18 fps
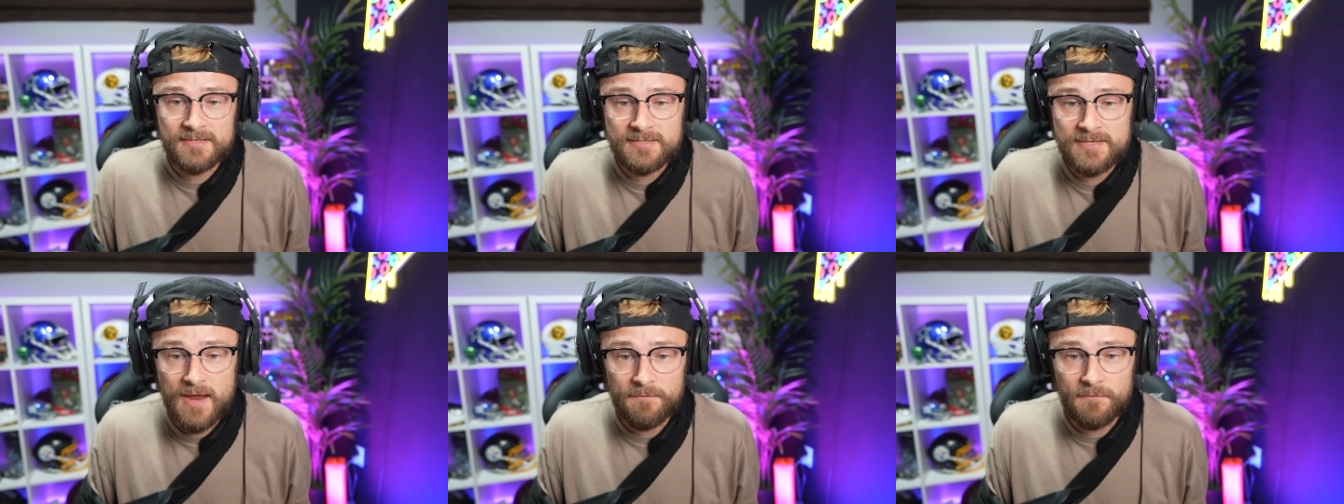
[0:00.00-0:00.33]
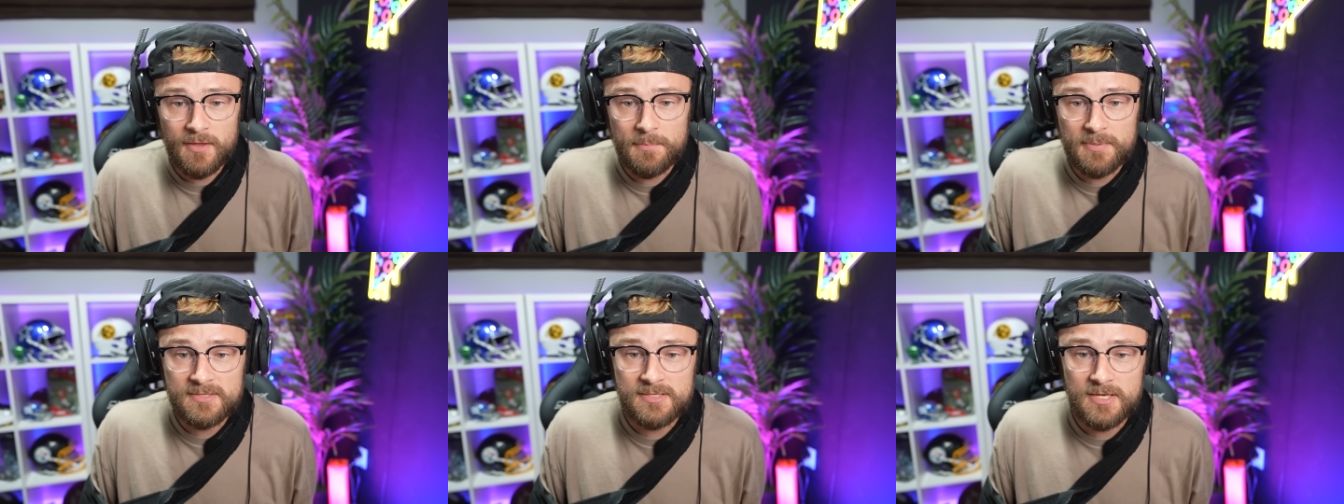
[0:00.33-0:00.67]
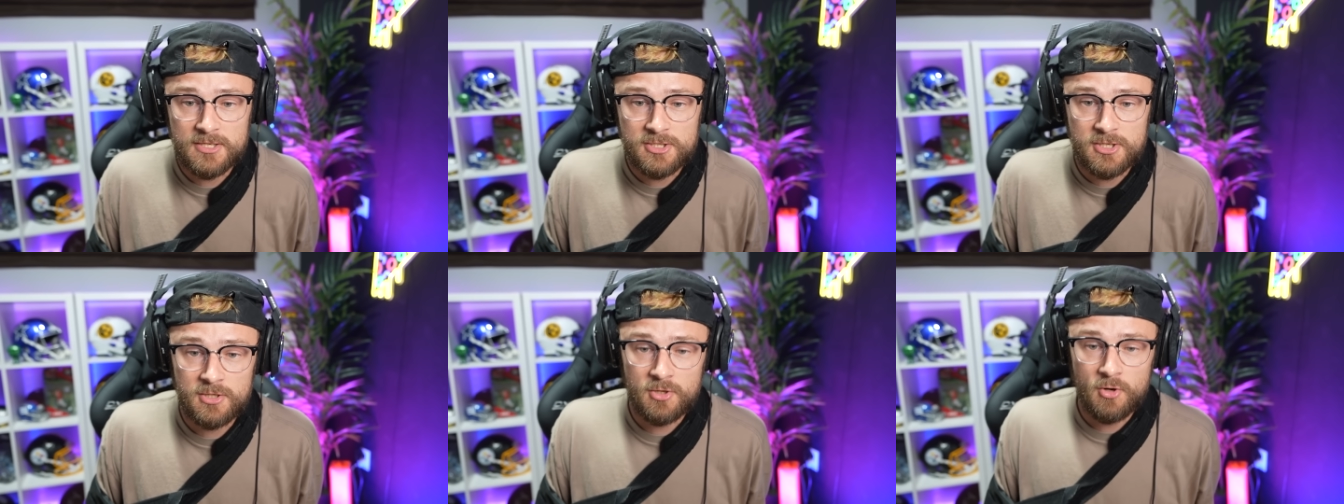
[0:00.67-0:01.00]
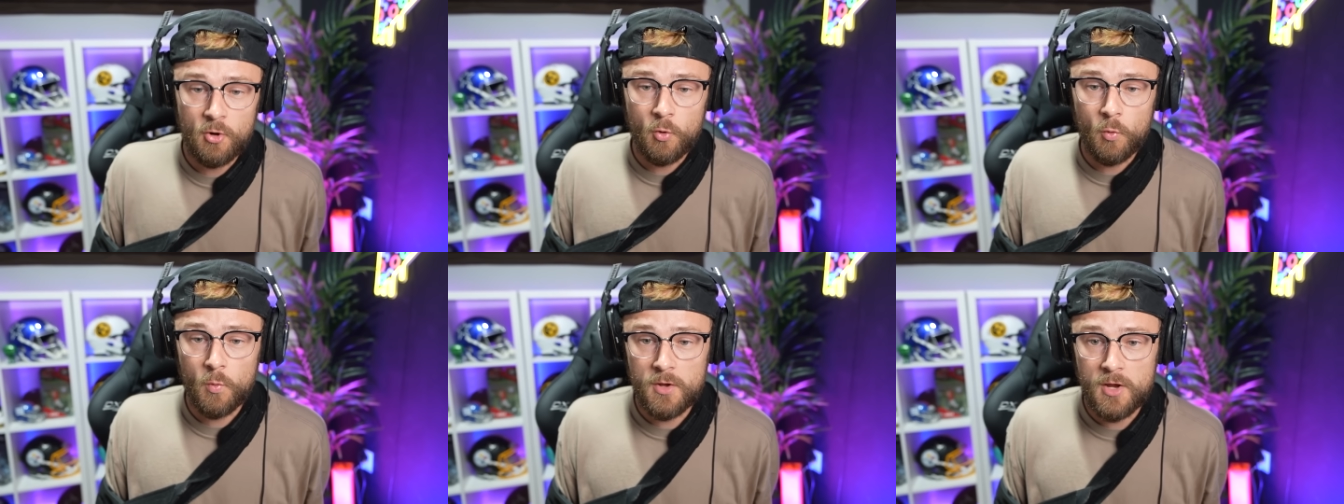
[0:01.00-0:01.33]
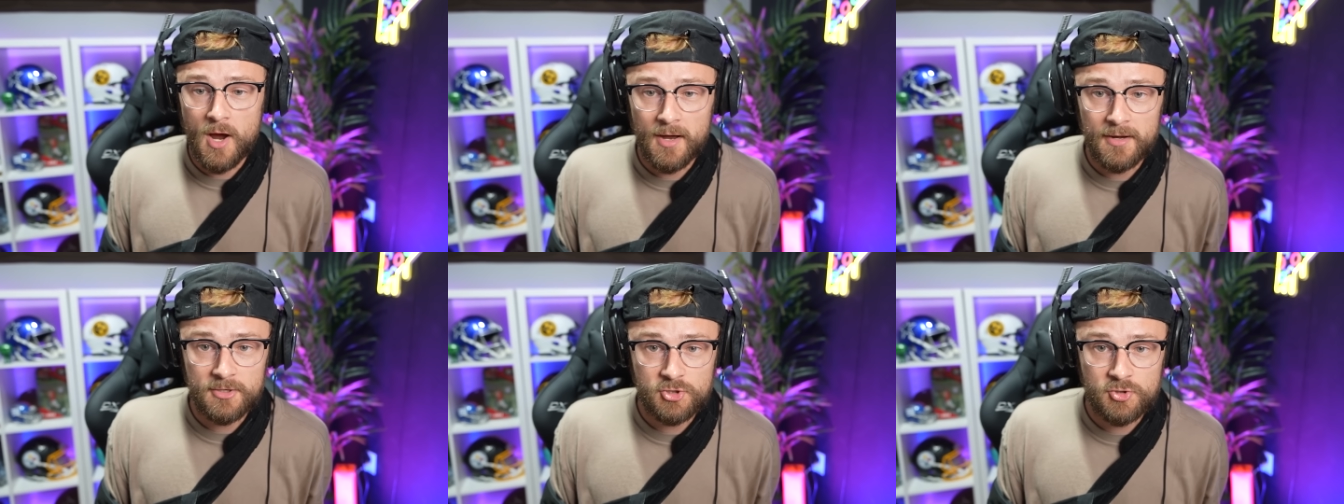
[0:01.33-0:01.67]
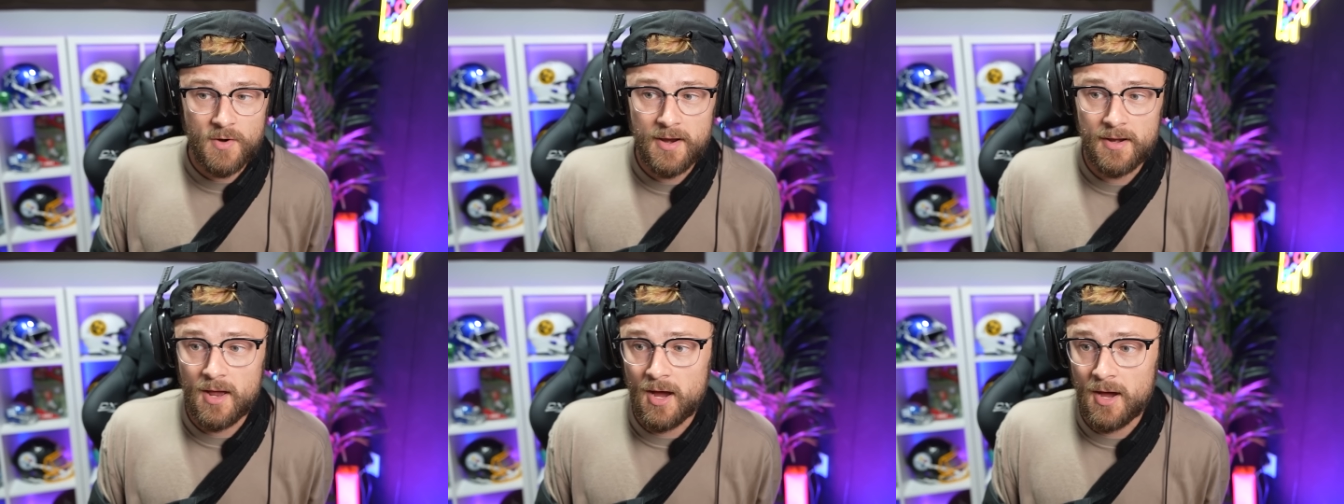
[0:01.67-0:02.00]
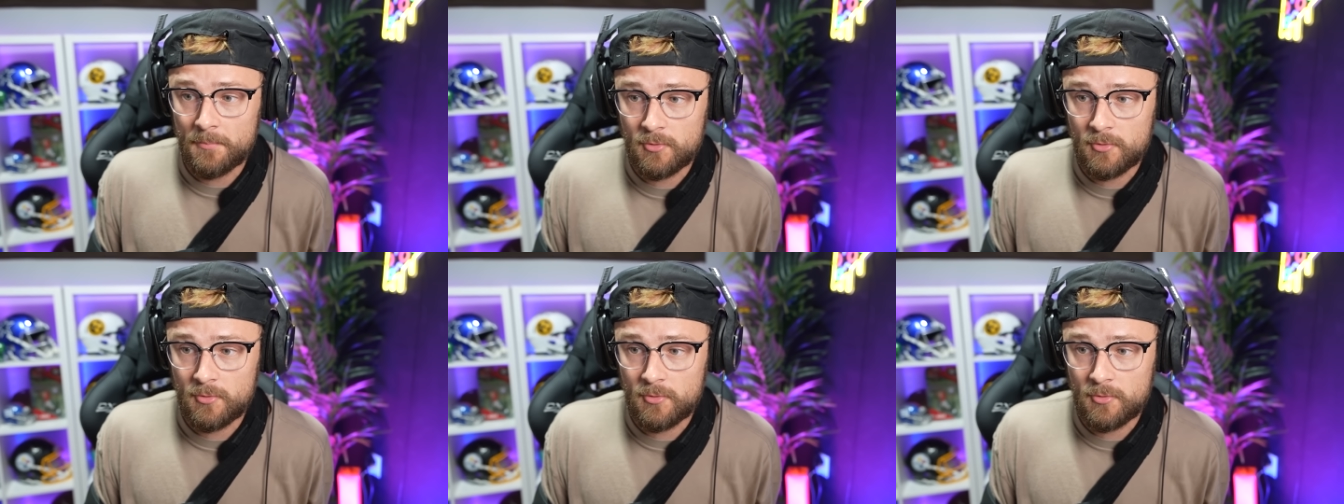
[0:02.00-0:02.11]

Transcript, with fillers: is definitely a position we got to try to